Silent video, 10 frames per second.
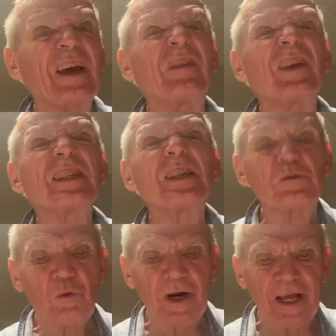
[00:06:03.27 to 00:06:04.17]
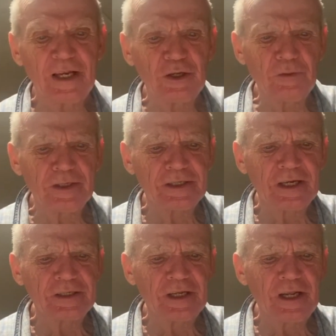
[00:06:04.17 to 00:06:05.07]
And this is what I do. It
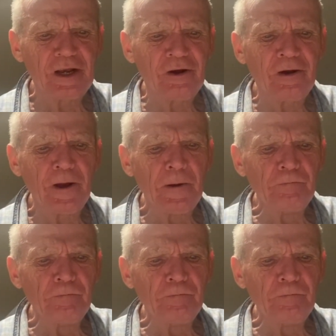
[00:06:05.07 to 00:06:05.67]
says in here,